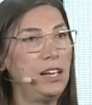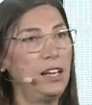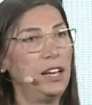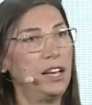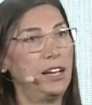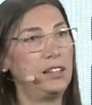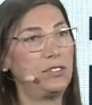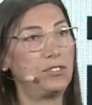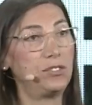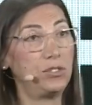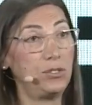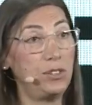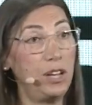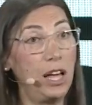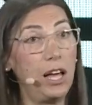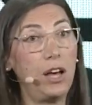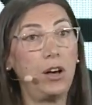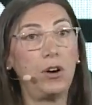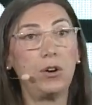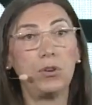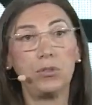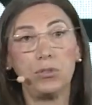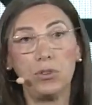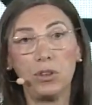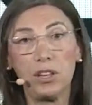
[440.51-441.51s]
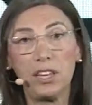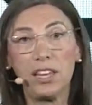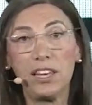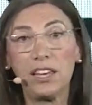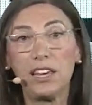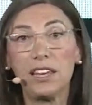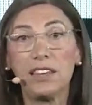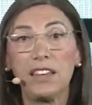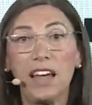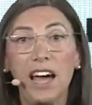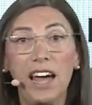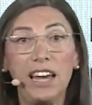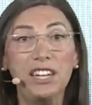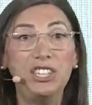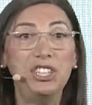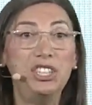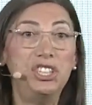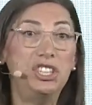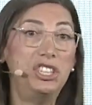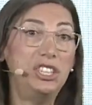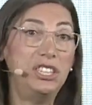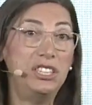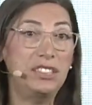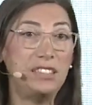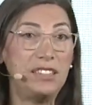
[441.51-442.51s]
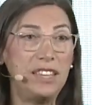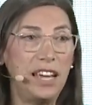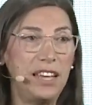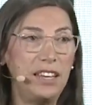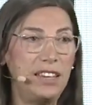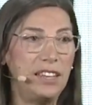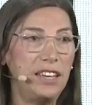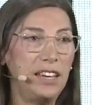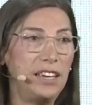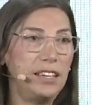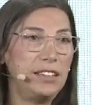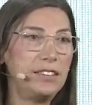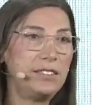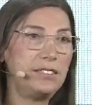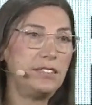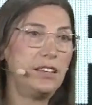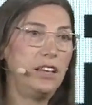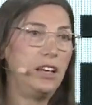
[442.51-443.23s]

And so now you can get IgG in 10 days.